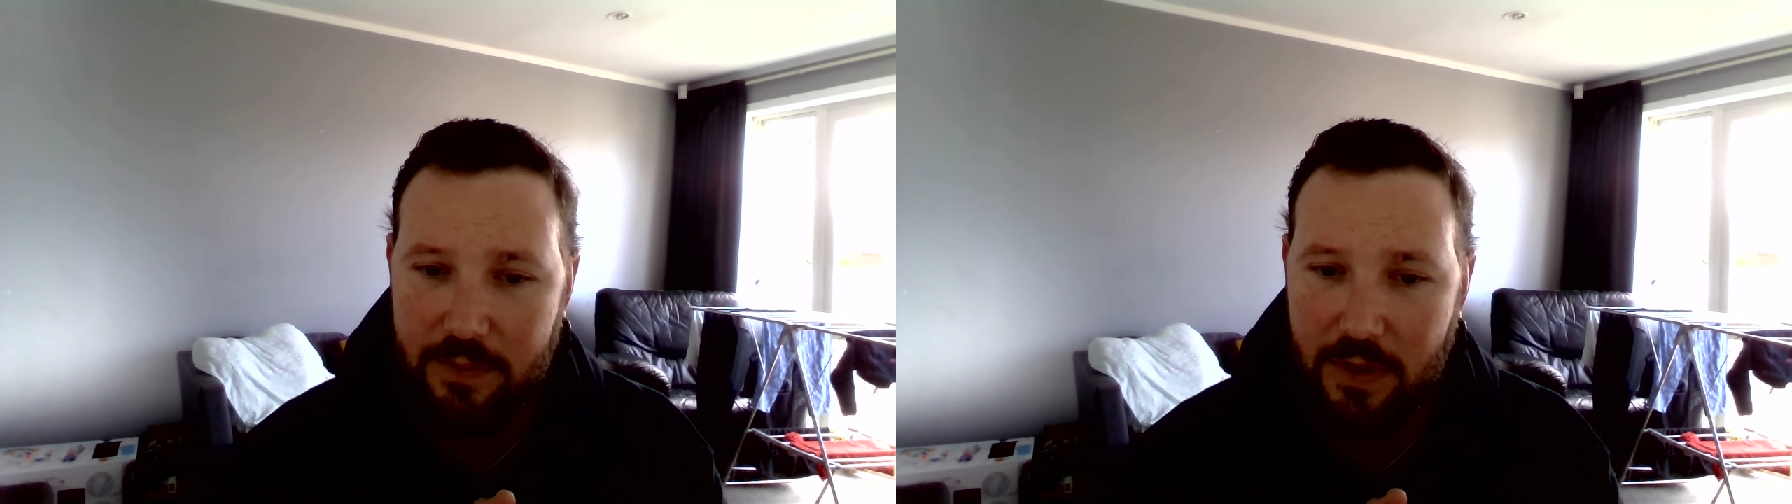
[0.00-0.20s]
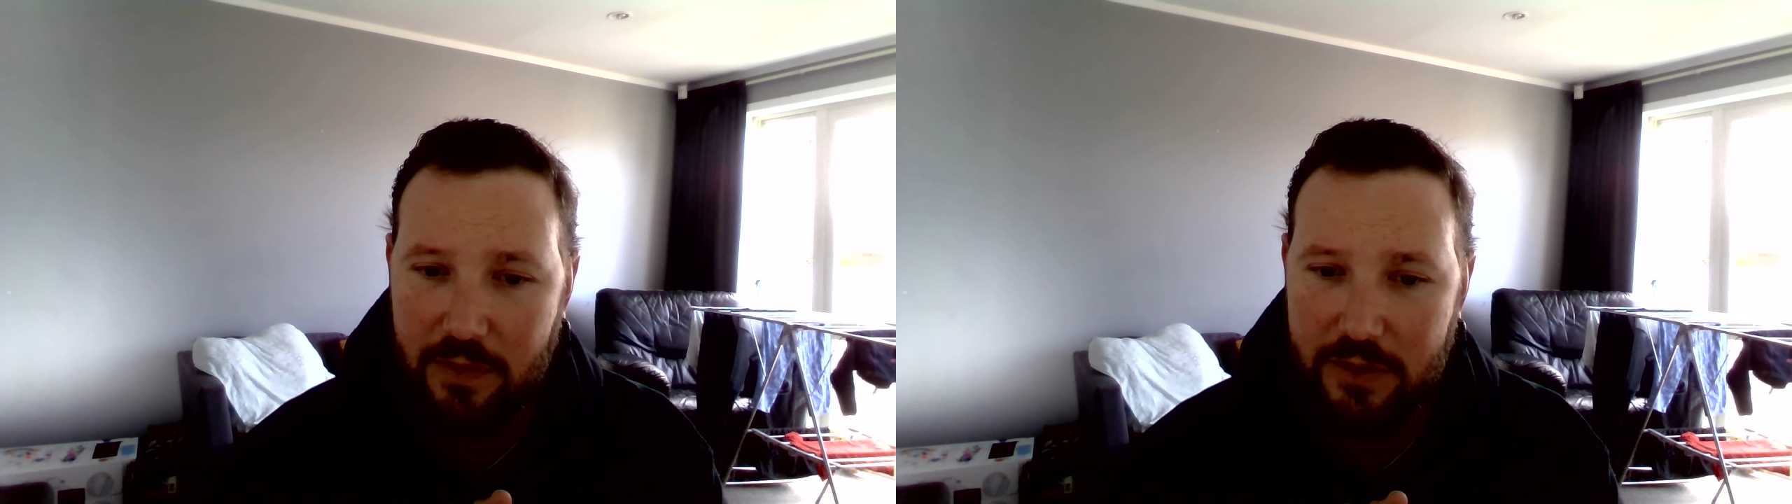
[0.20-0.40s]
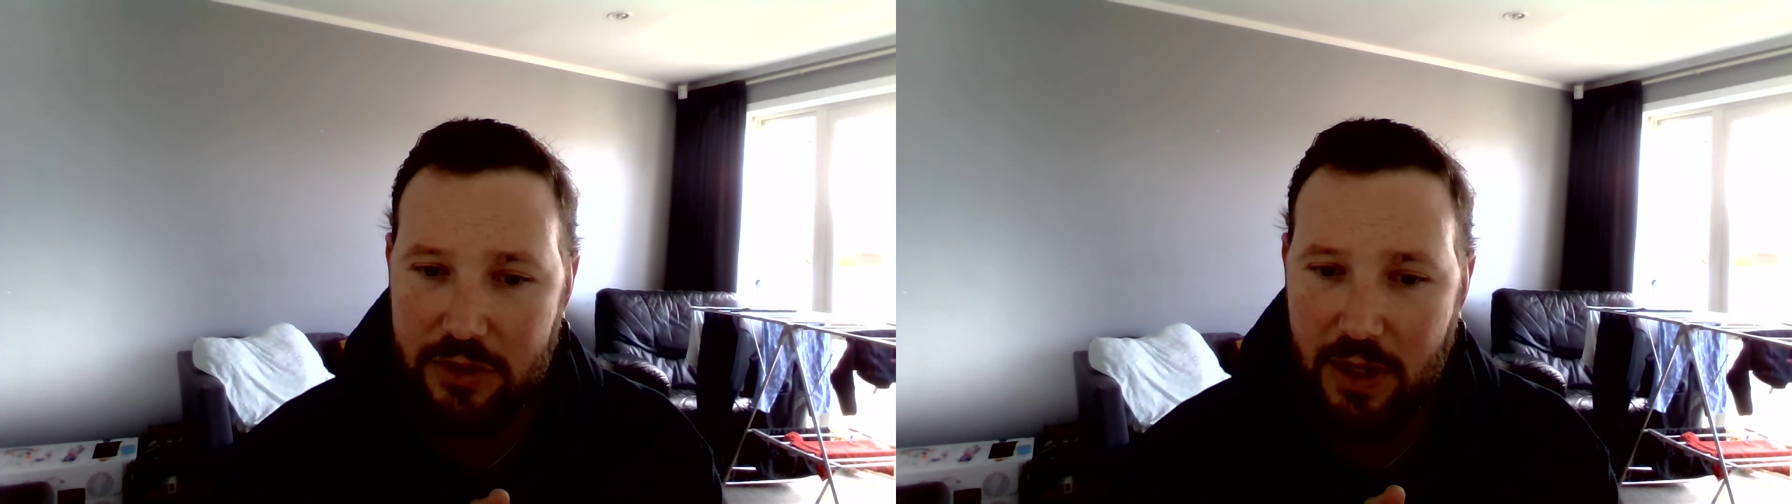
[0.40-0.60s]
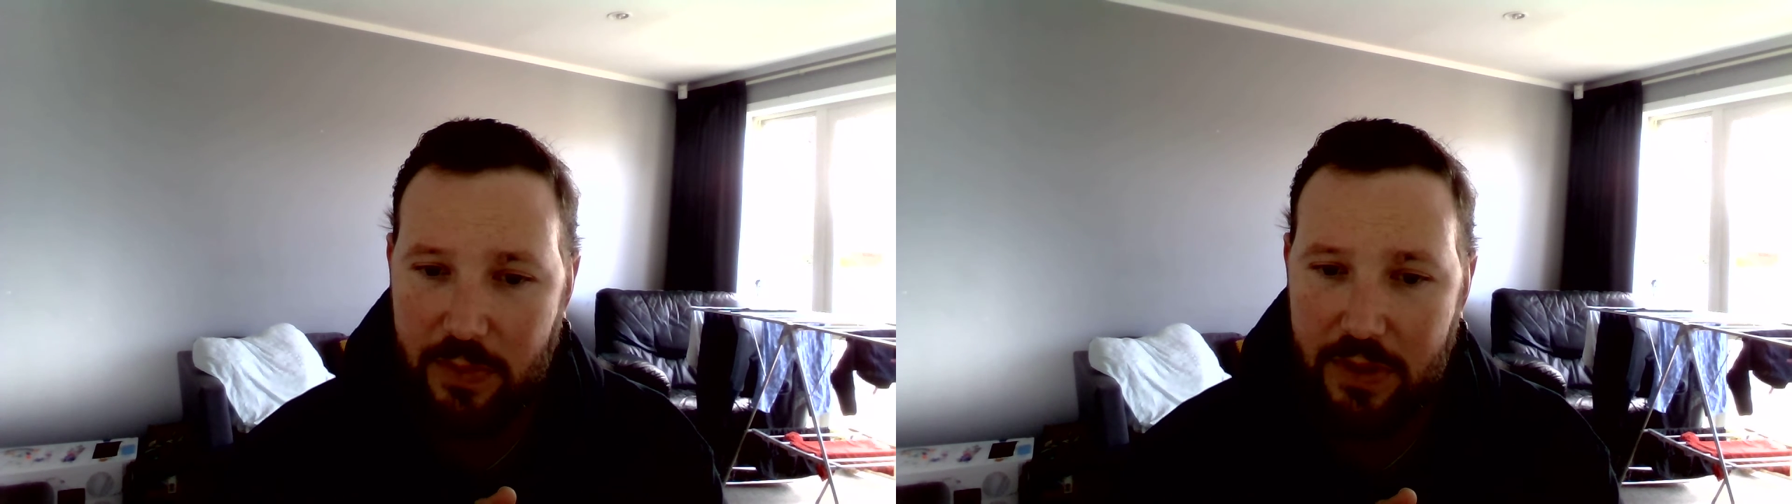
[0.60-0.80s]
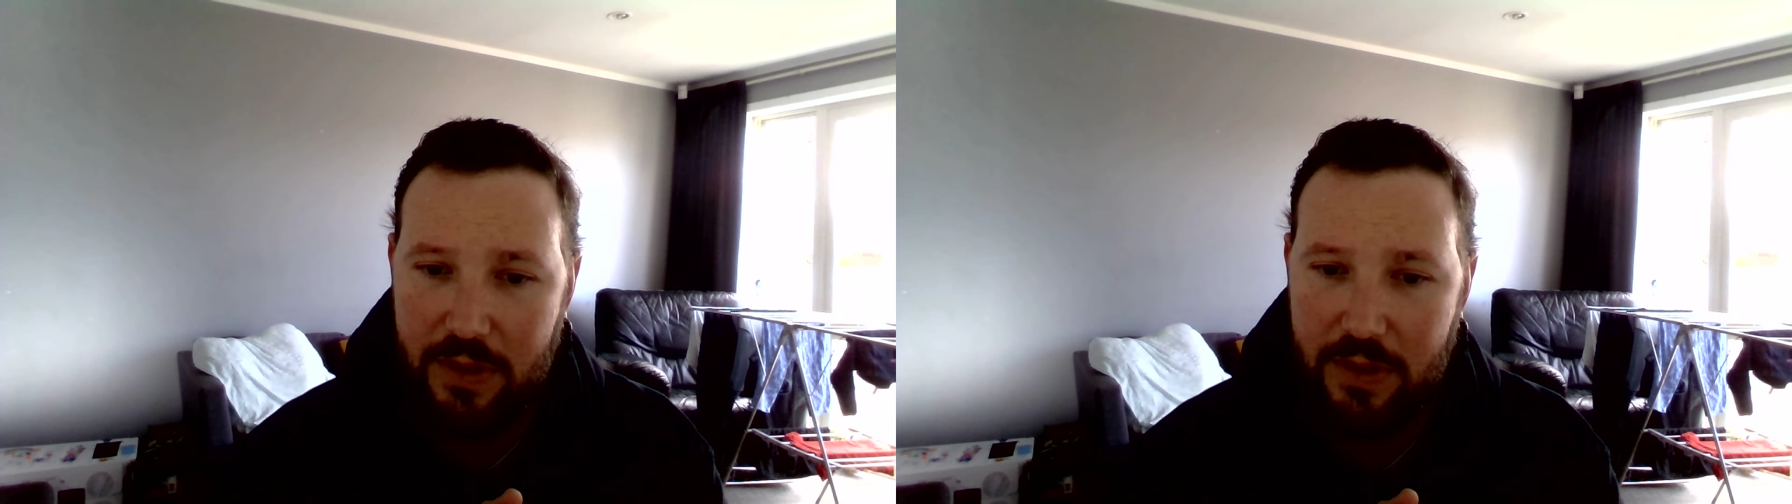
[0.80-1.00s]
a ship
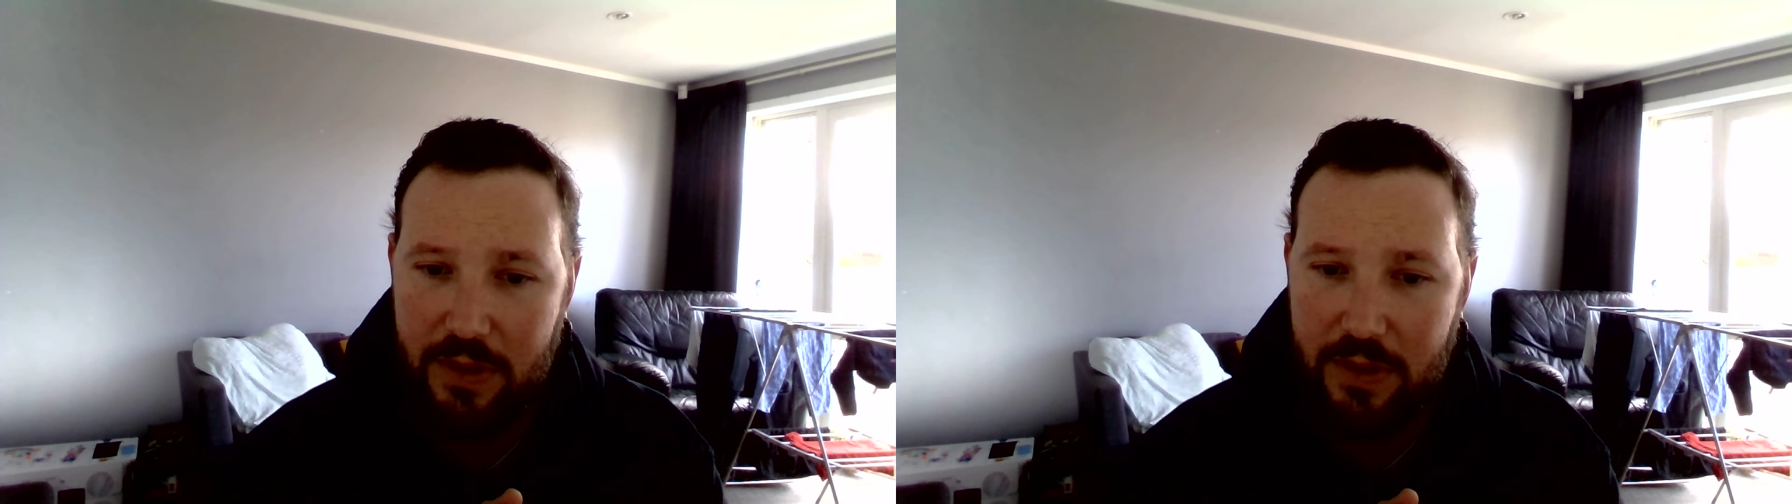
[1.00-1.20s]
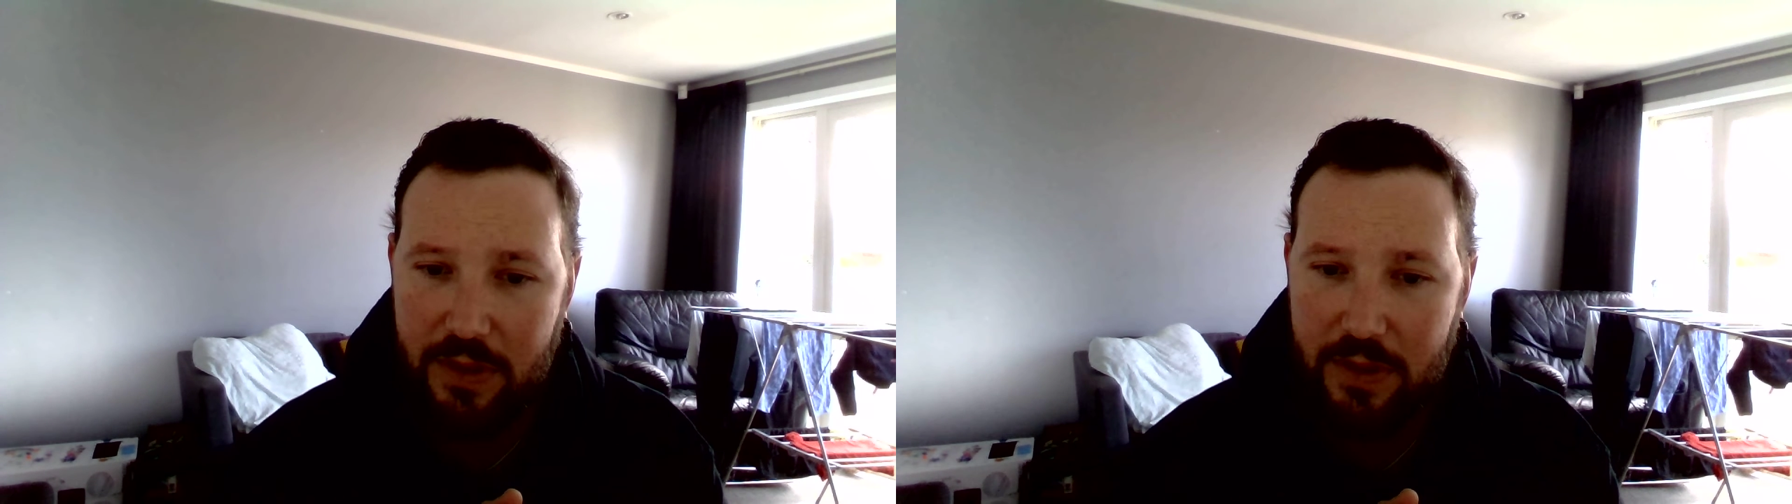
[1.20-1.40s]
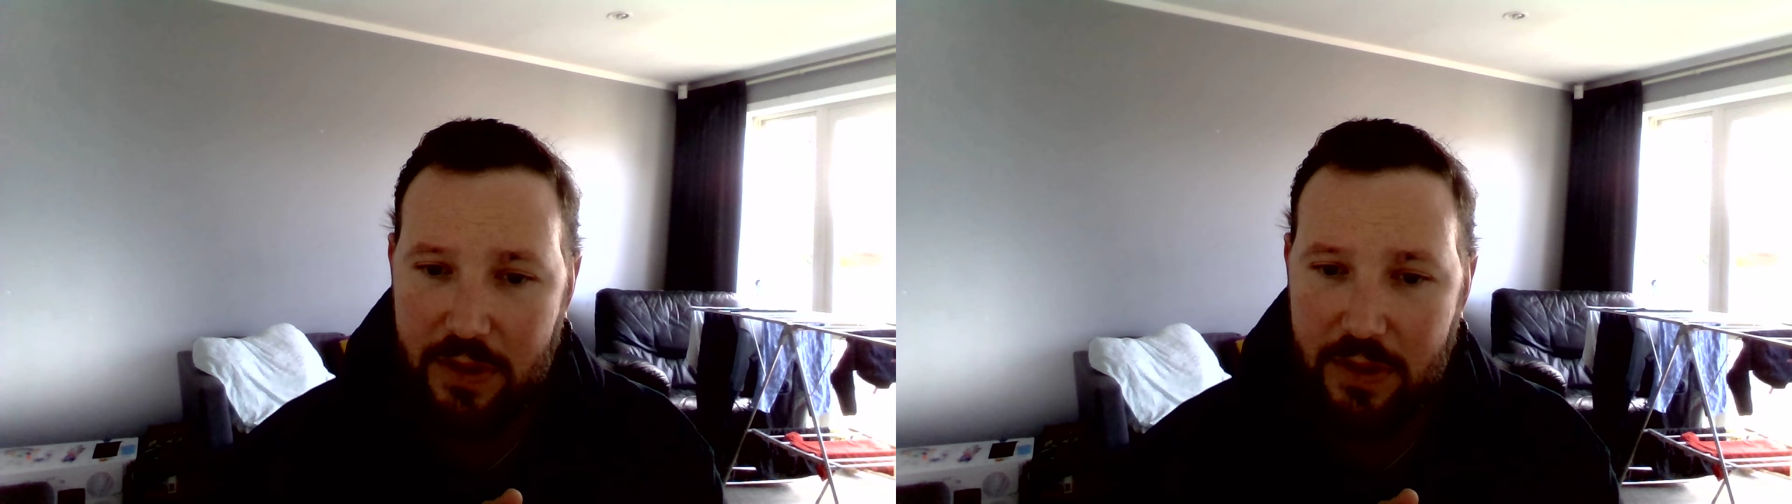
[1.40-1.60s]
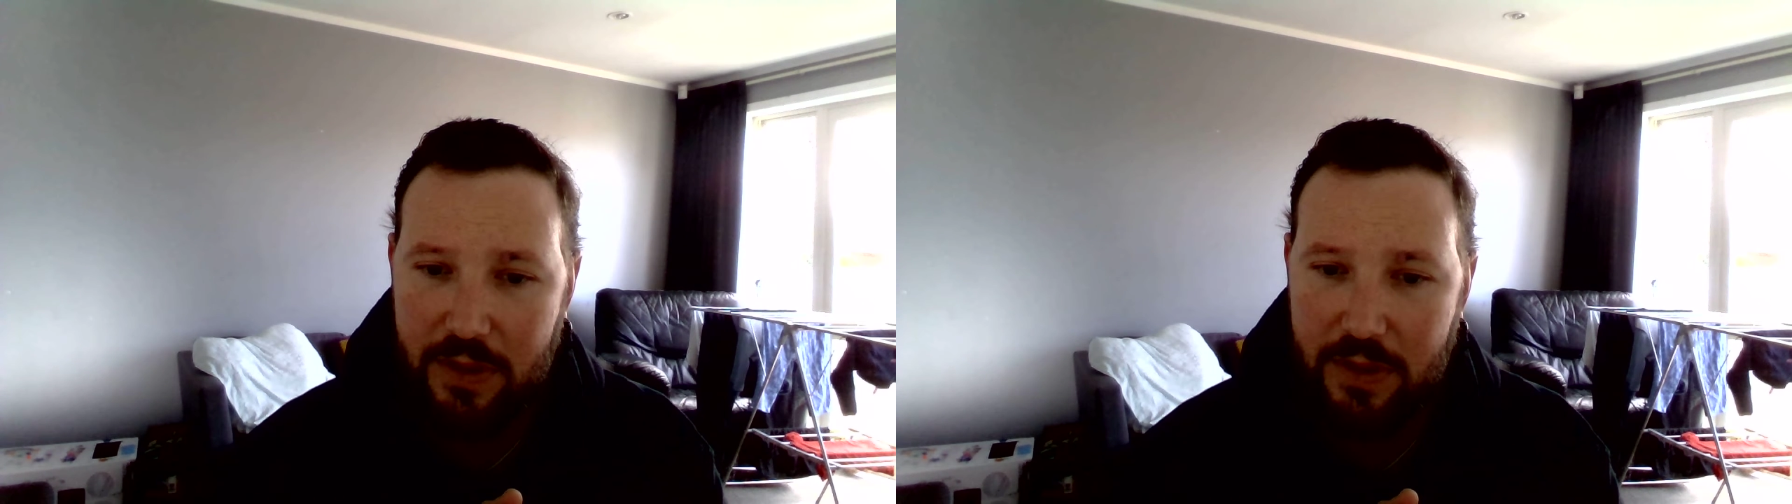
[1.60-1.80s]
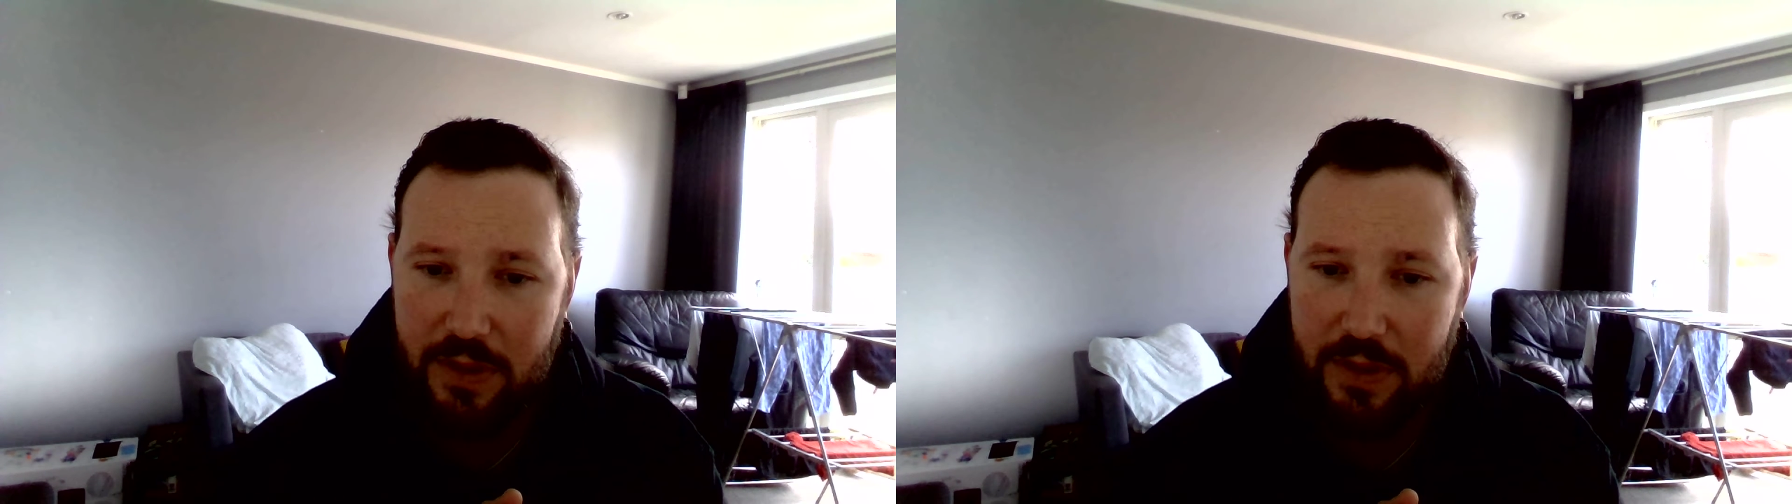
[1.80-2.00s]
is